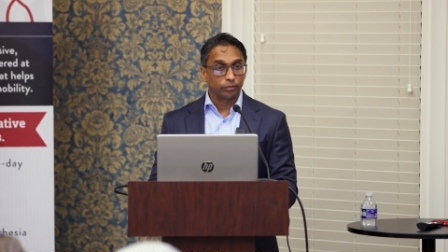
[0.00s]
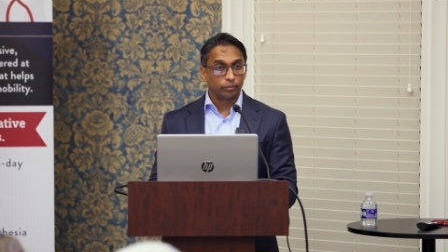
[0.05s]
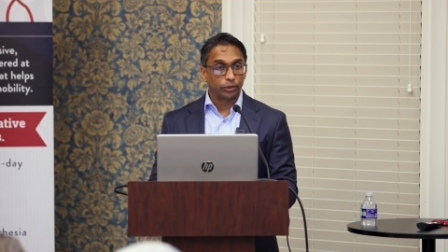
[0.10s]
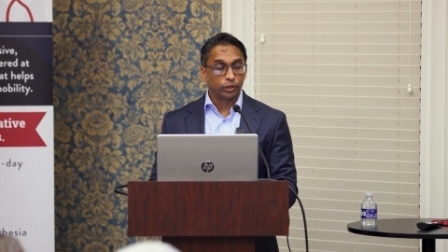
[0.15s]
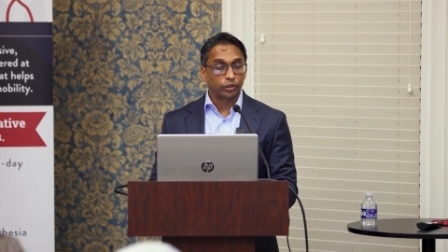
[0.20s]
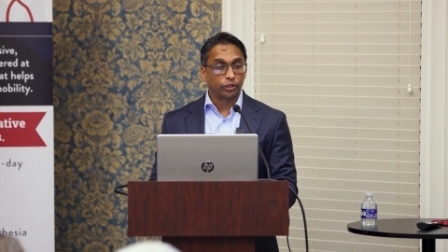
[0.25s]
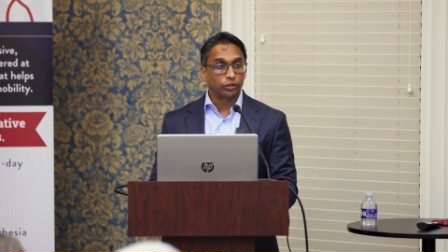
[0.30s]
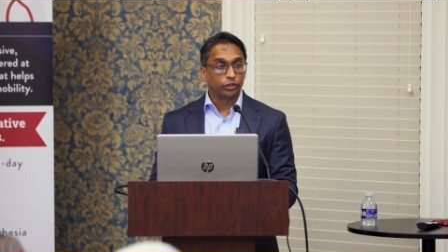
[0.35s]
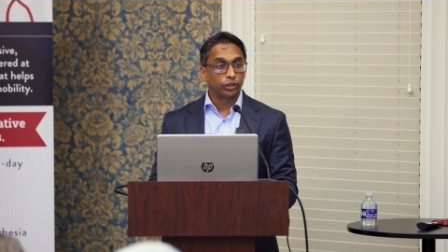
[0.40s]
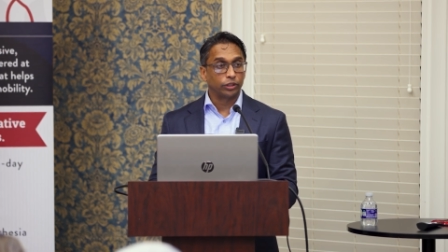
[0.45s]

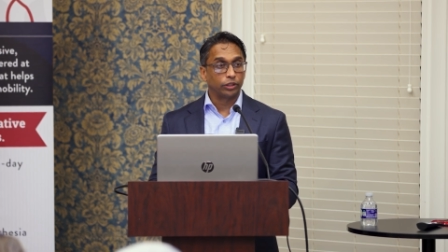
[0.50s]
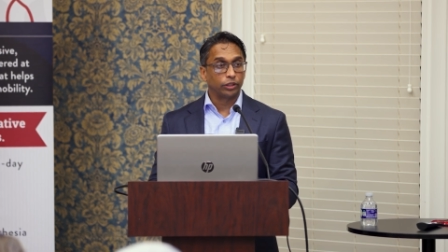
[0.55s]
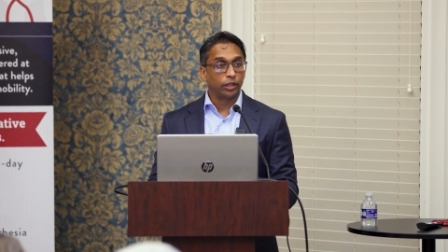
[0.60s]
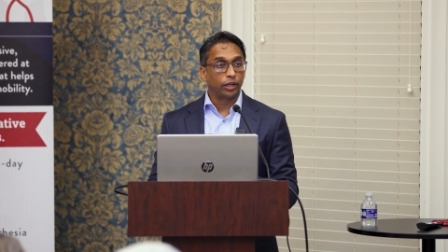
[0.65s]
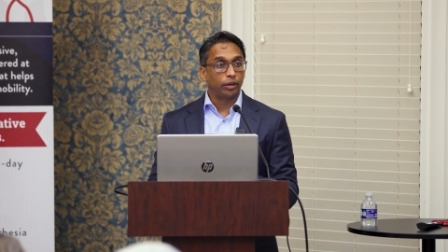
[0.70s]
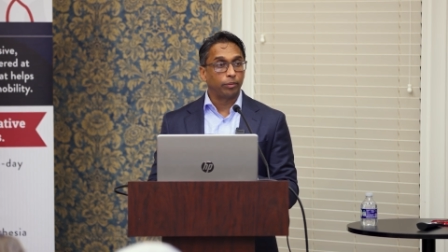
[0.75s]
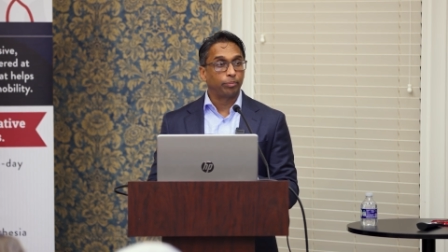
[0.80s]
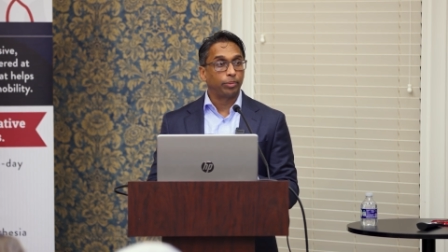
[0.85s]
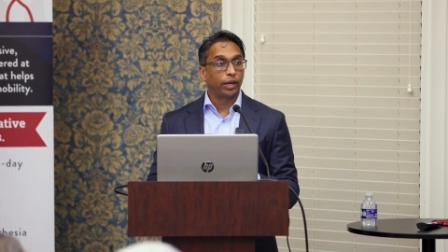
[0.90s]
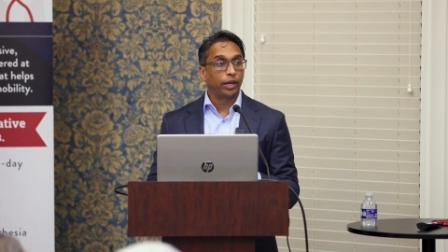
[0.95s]
because
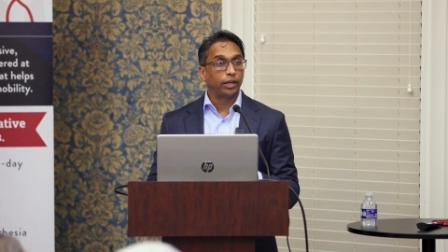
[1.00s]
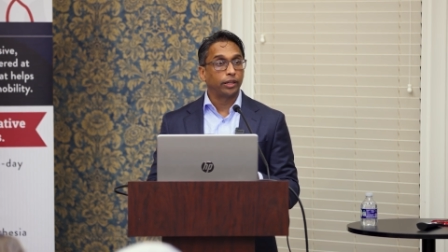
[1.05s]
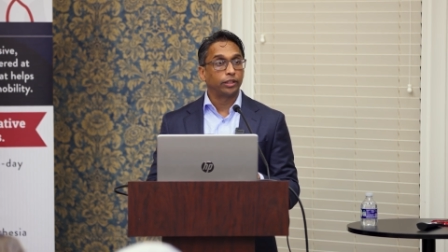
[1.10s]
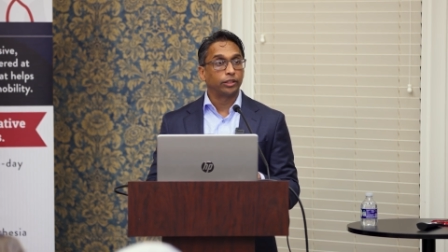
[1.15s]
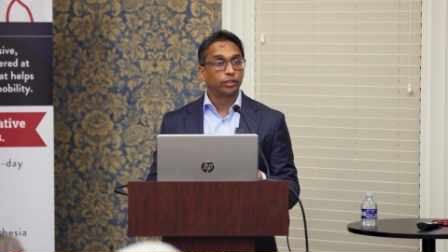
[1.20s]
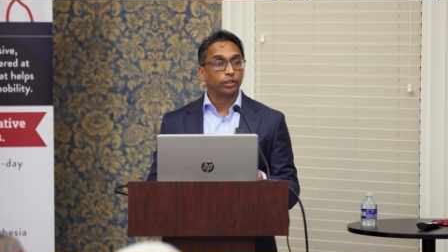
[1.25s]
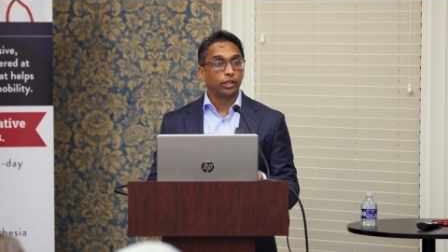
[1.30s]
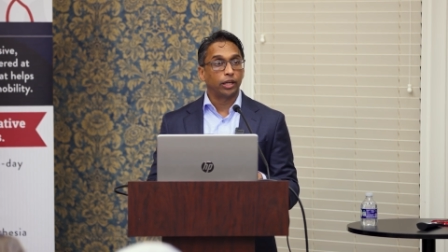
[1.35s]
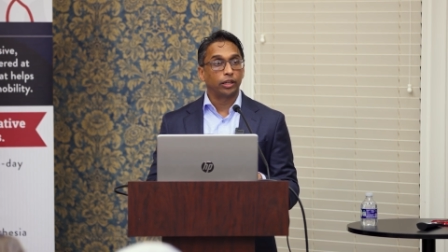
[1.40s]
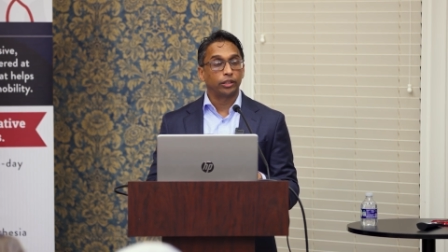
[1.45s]
their pain
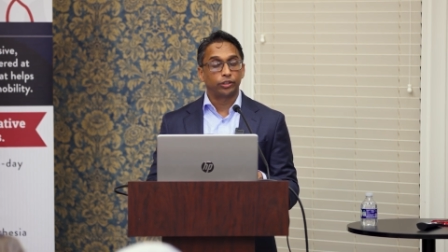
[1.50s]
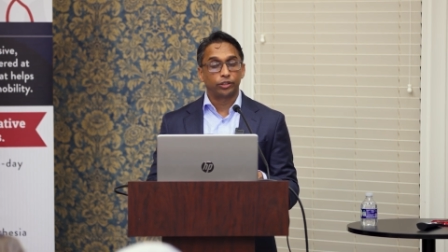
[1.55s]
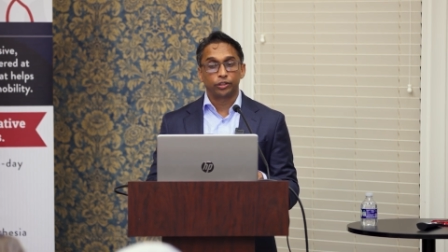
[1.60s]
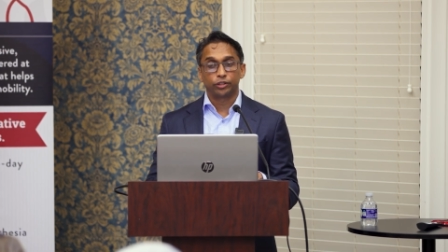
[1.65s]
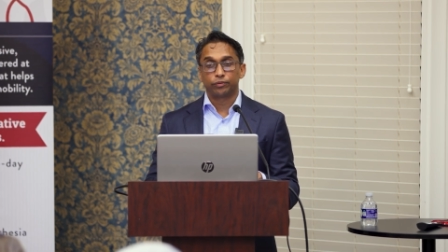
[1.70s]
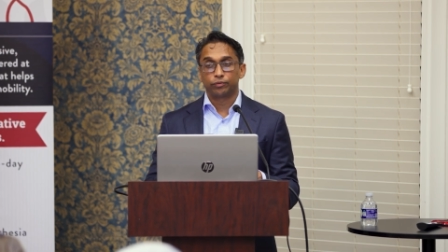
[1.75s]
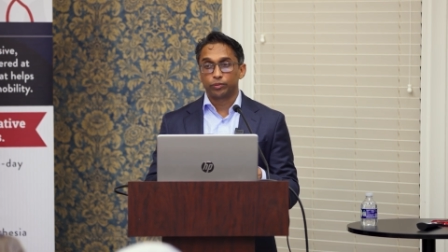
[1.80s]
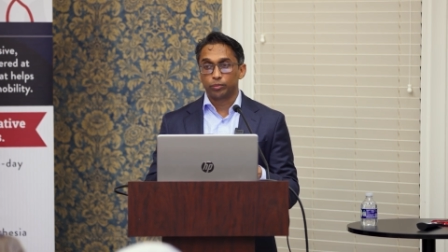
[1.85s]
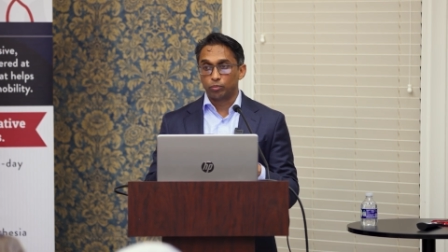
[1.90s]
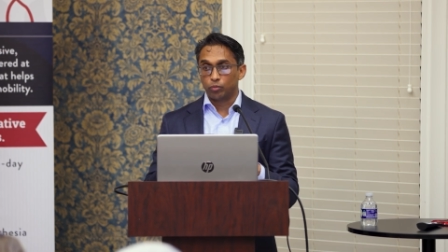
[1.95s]
is not
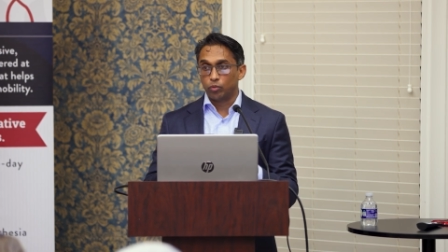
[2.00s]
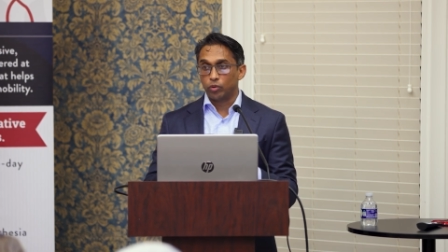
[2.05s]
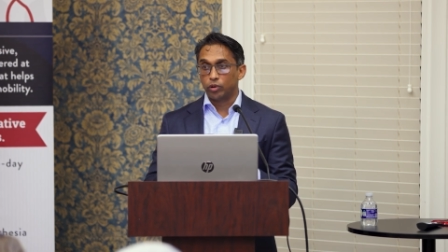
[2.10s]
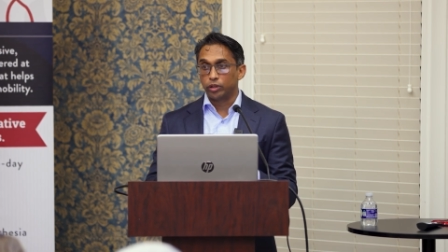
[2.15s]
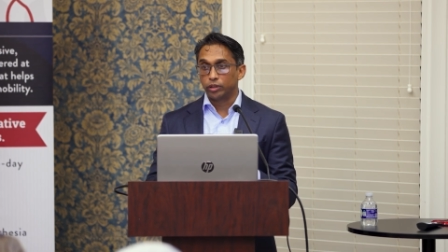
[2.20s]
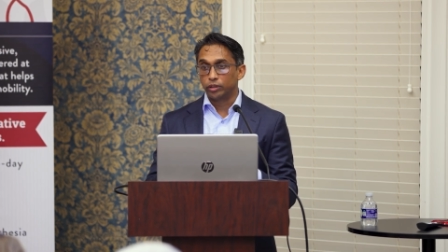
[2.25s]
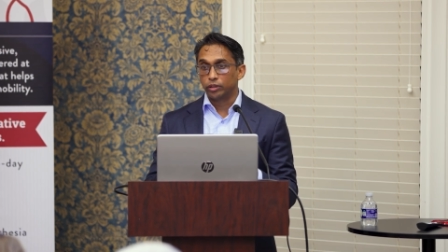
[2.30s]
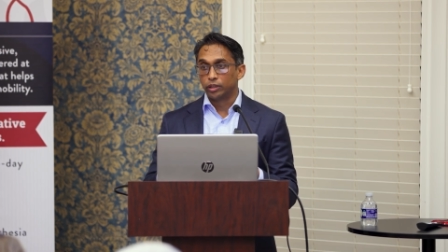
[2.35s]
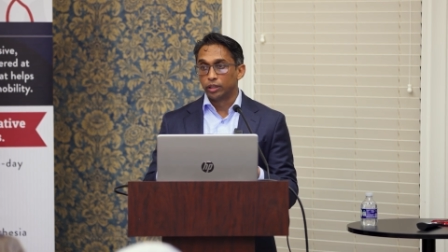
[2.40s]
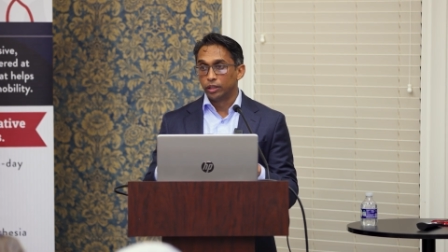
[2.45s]
just from
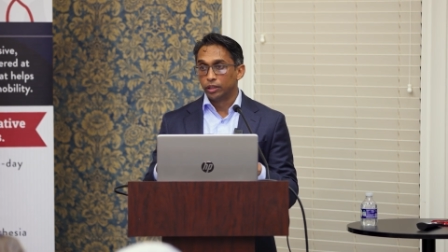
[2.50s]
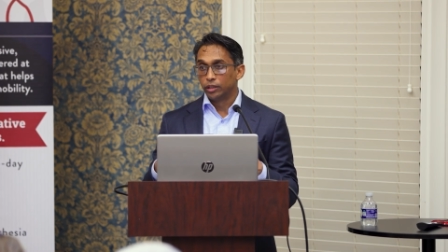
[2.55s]
one